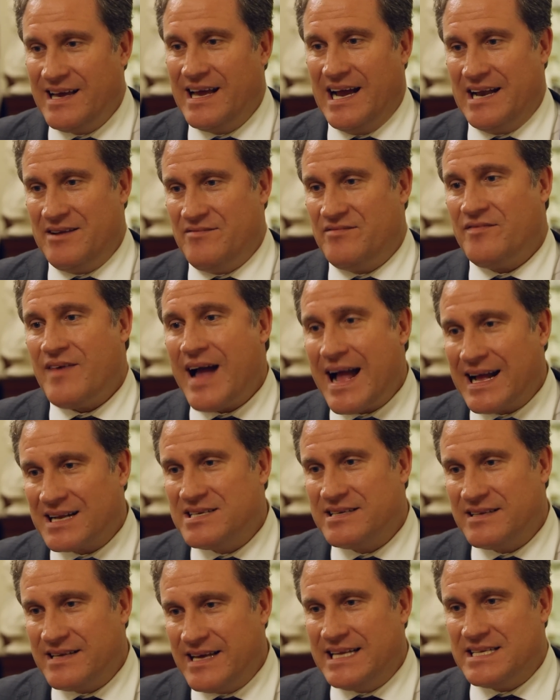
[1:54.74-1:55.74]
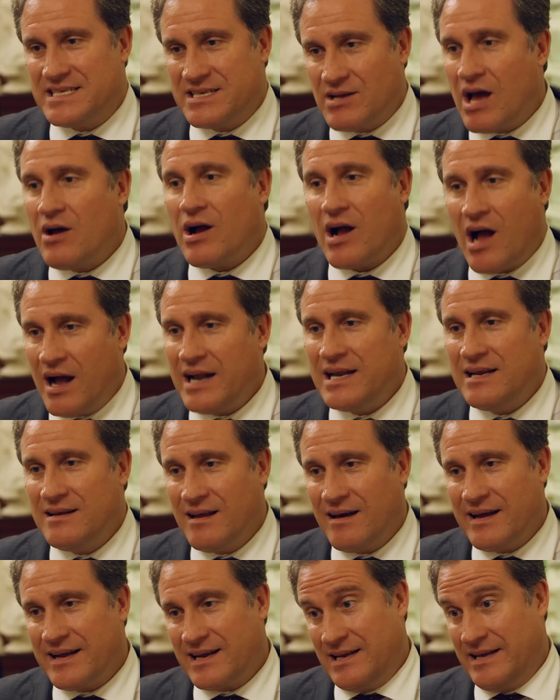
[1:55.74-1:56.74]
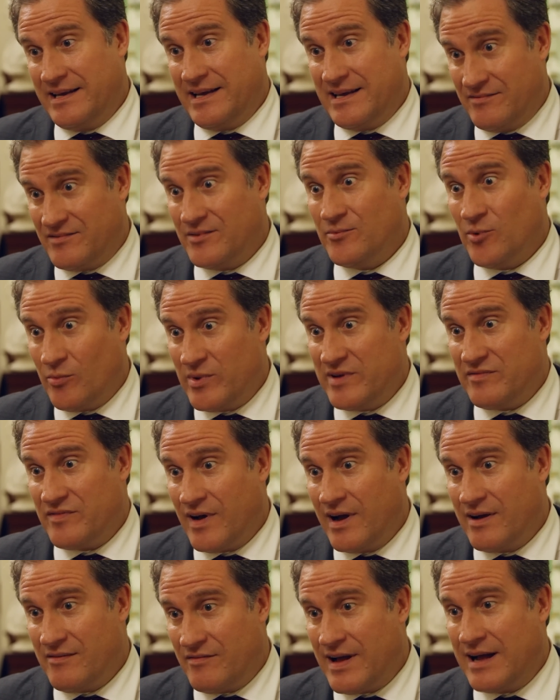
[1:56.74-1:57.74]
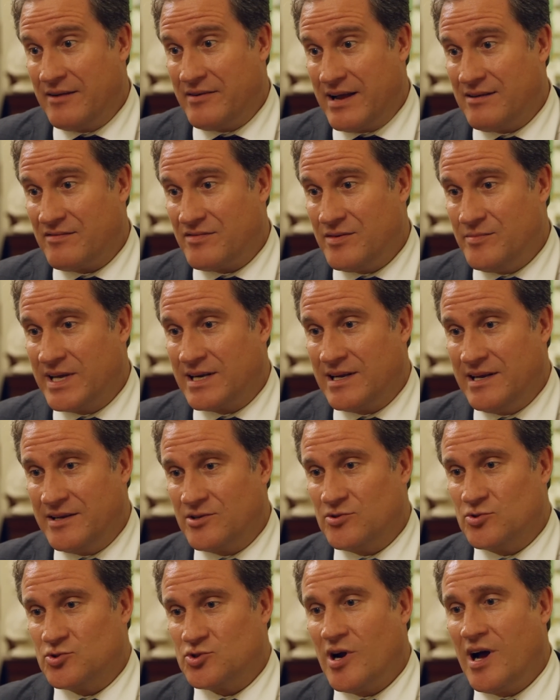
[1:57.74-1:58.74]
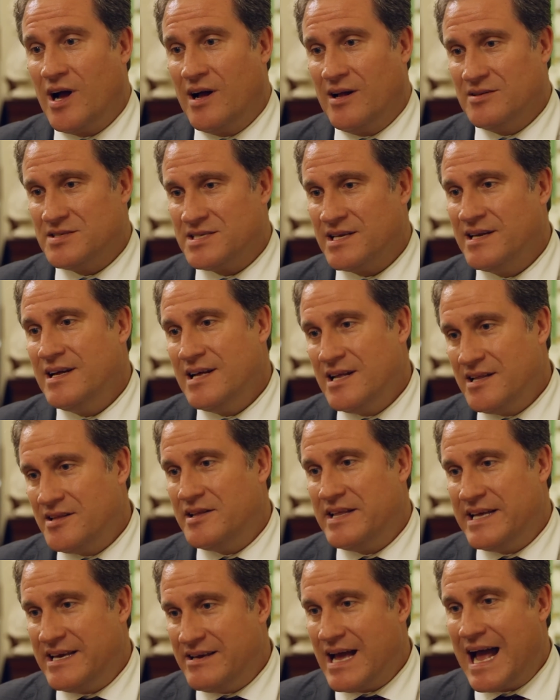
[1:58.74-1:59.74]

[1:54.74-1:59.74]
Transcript: And in fact, it's highly likely, given what we found out from the clinical trials, that the